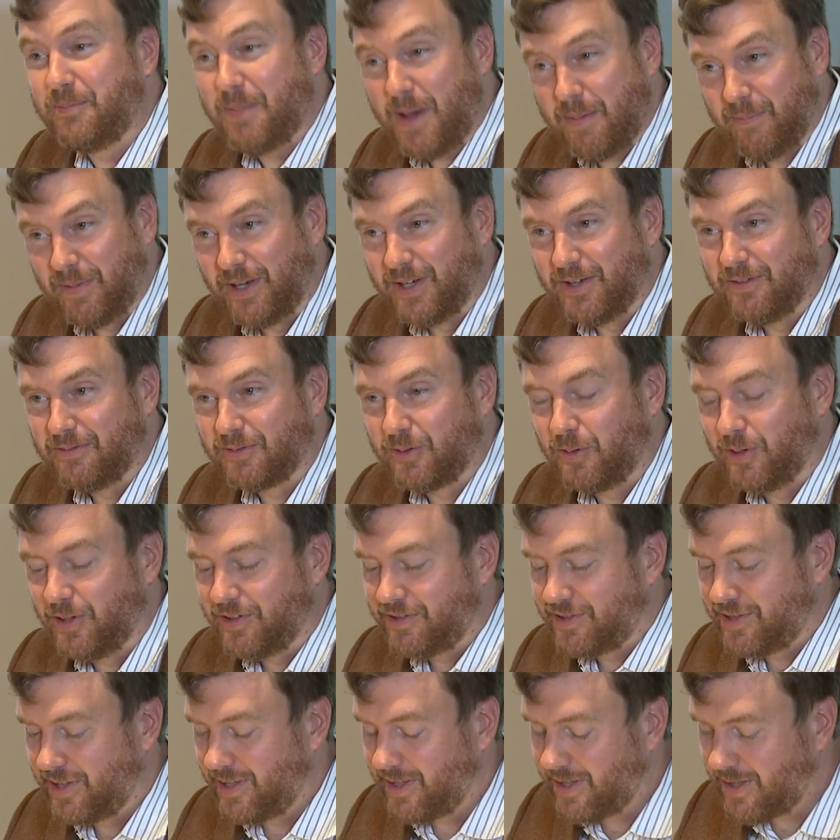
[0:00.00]
Amendment, of
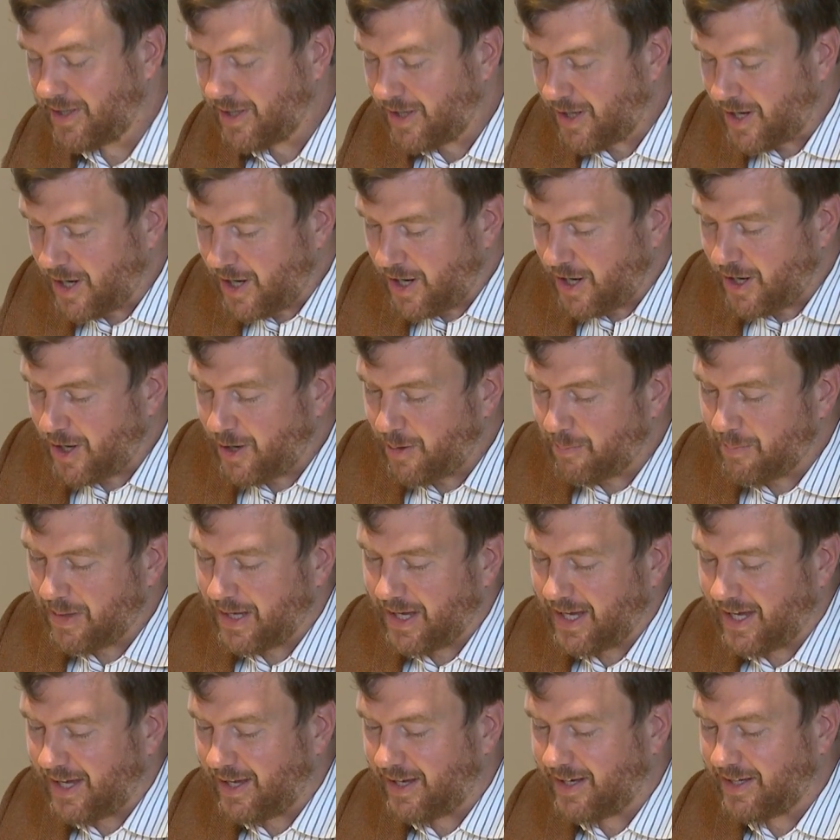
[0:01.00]
course.
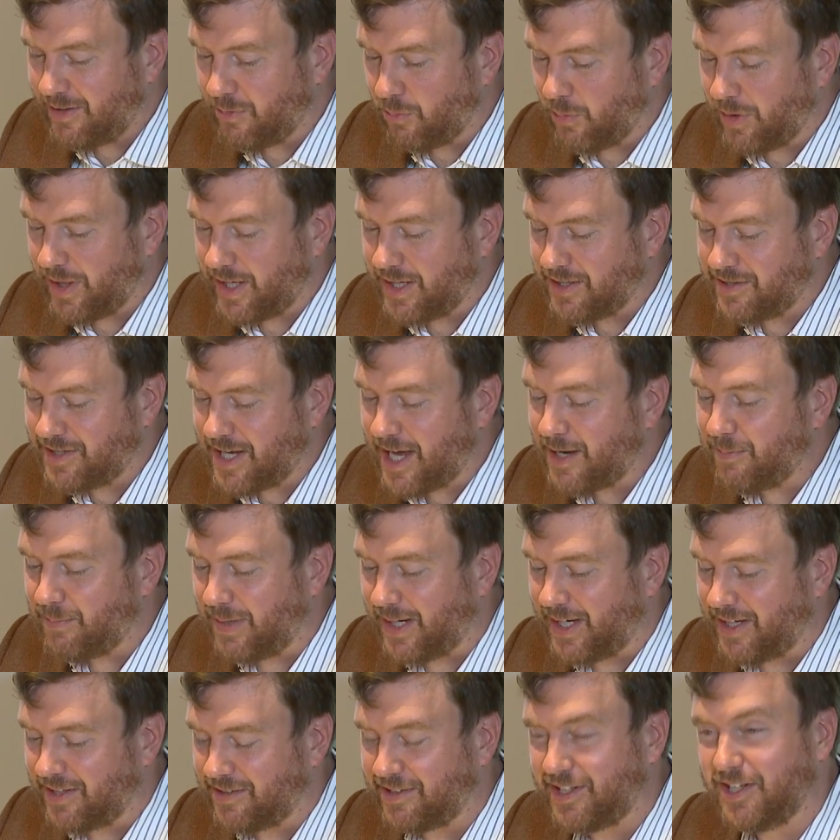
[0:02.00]
And within 10
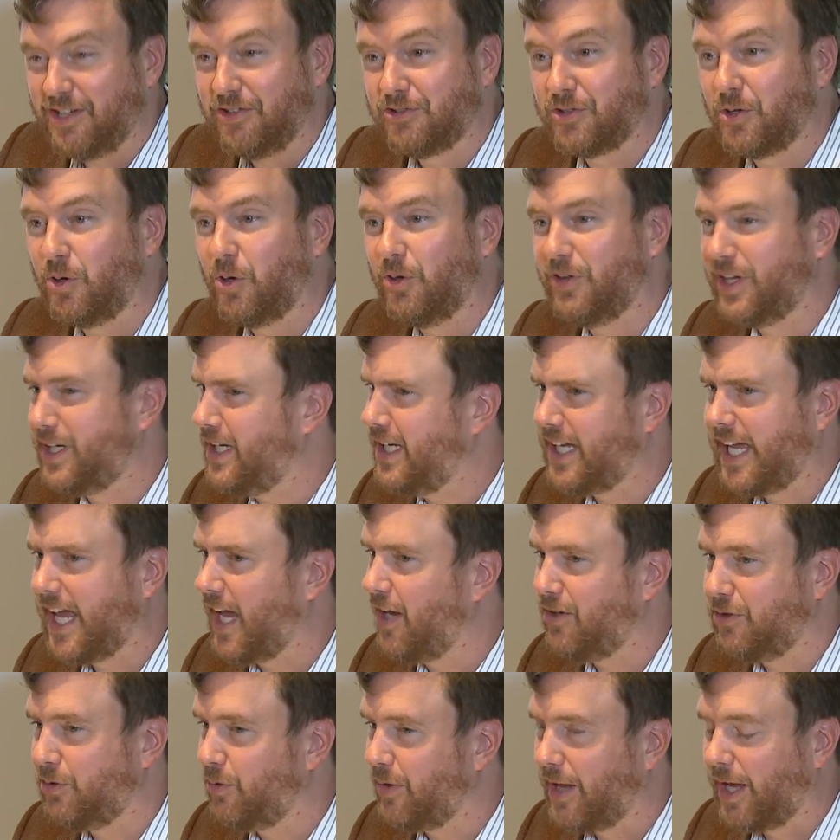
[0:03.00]
minutes, he's told that he
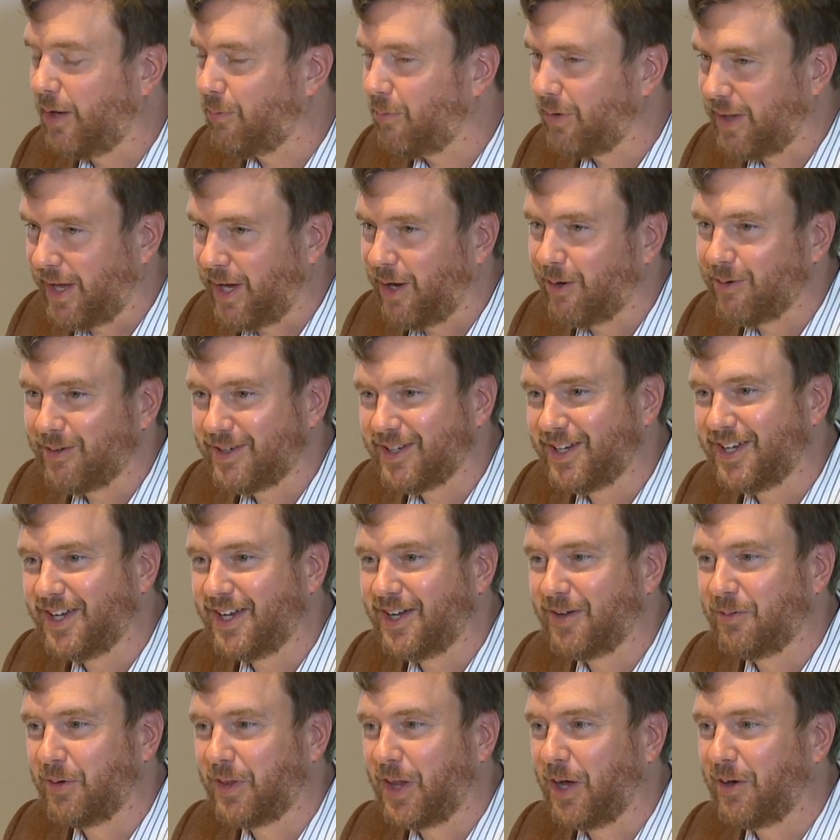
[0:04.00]
can't do that
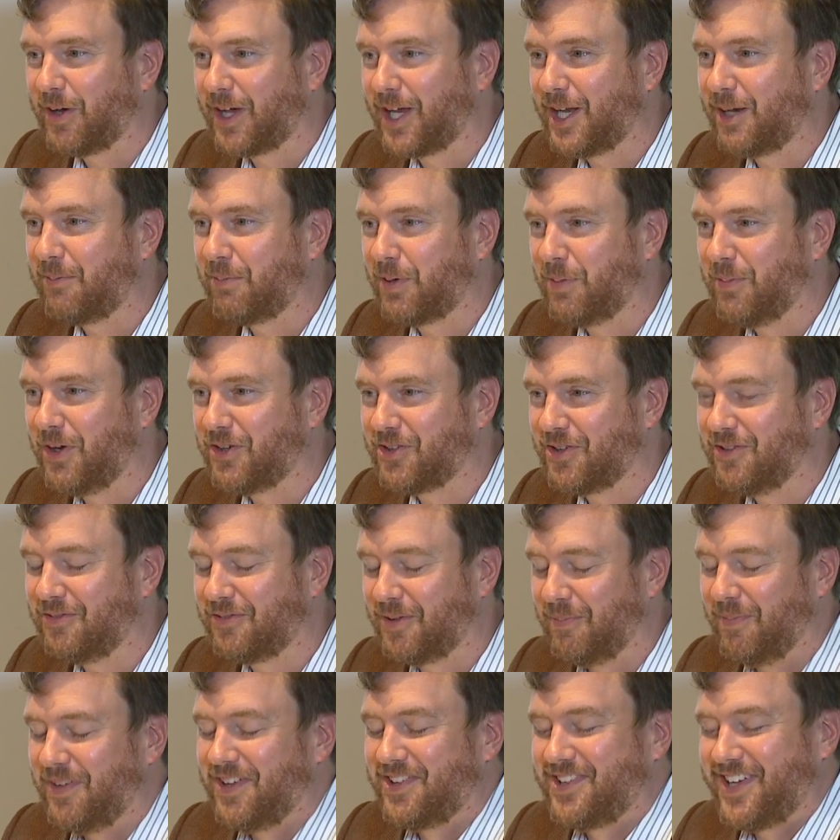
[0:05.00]
without getting permission
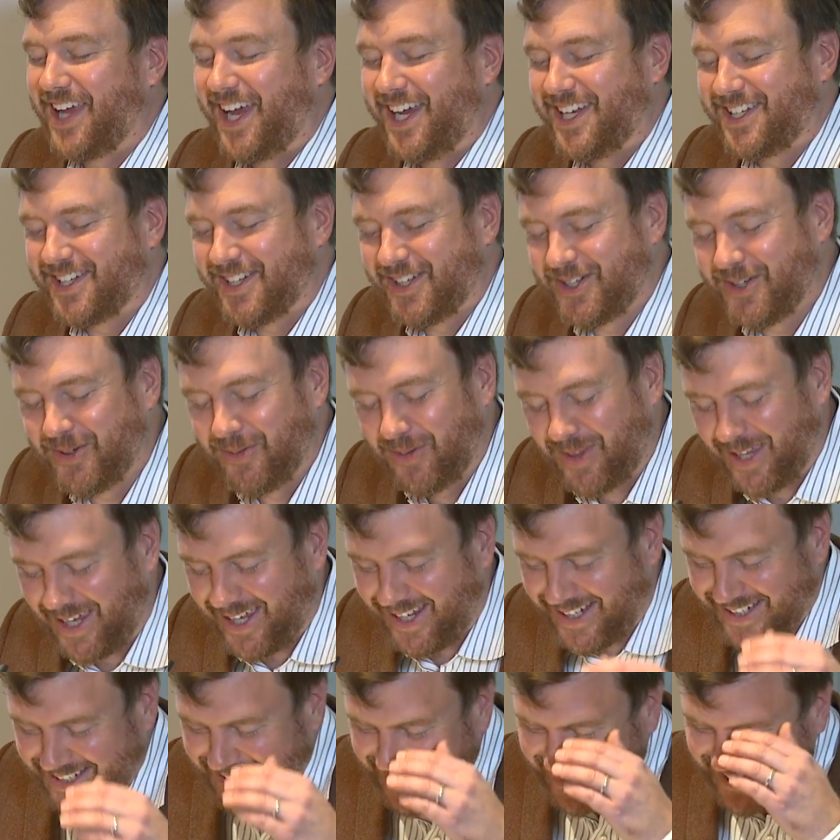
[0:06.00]
from the state to do
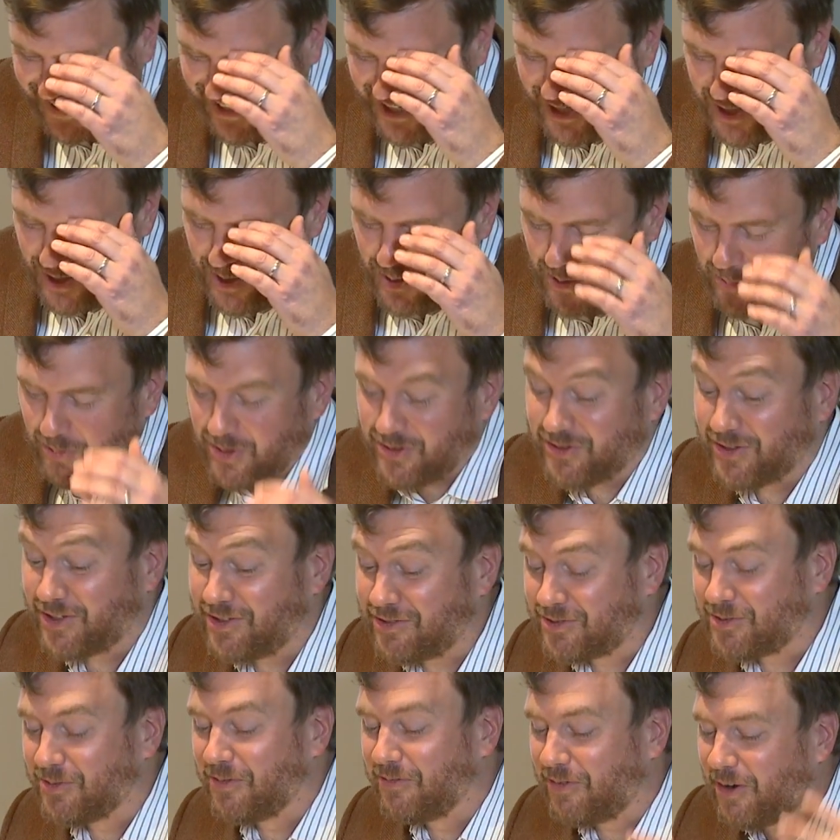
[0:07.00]
that, which
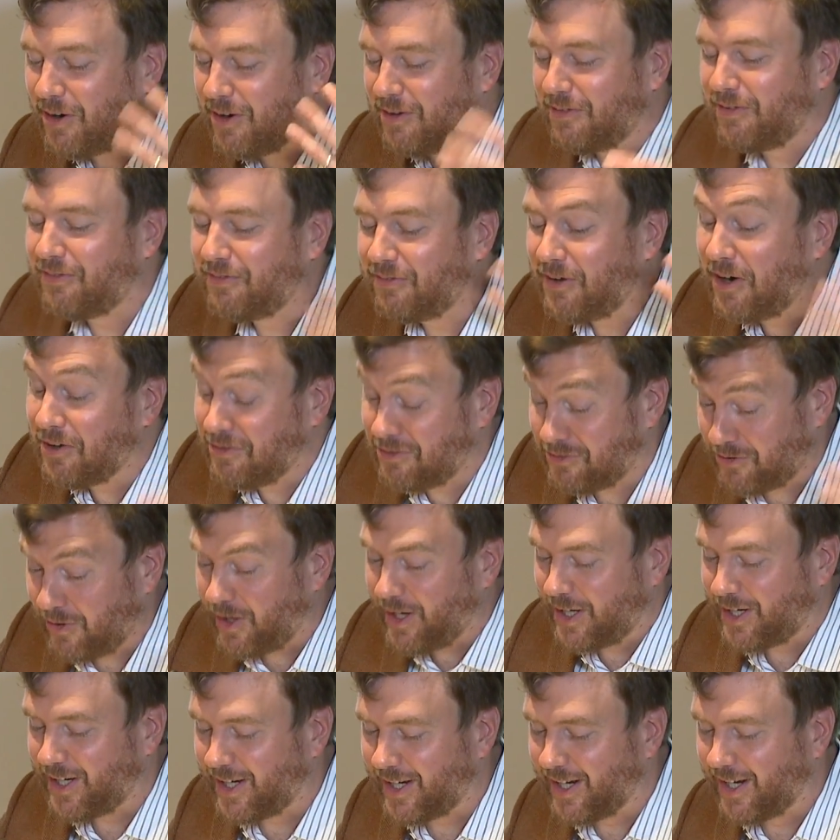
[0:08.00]
leads to a very
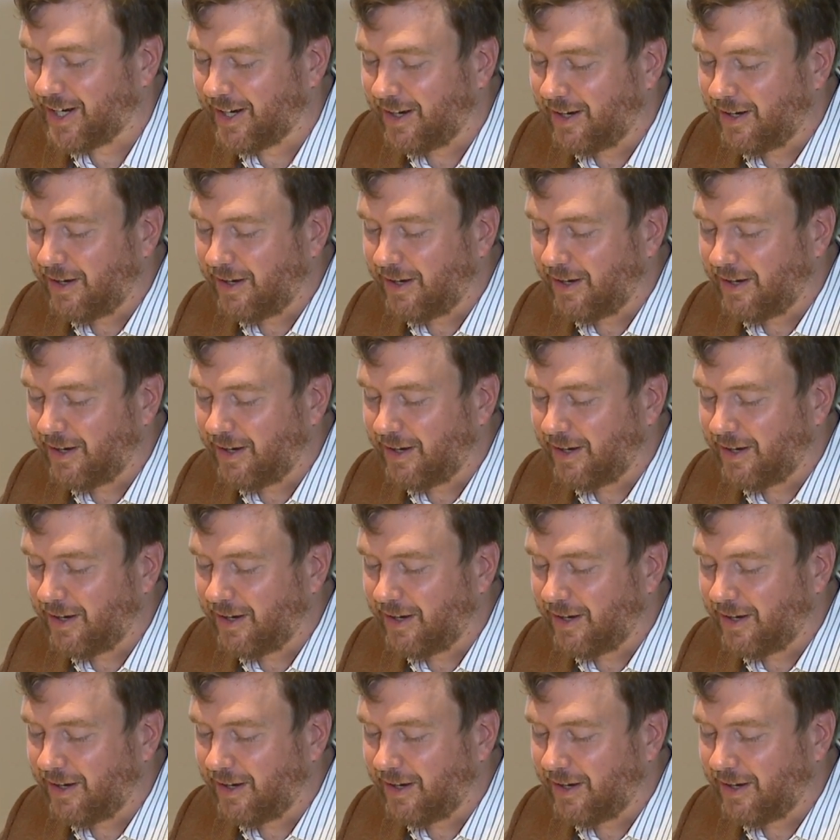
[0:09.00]
frustrating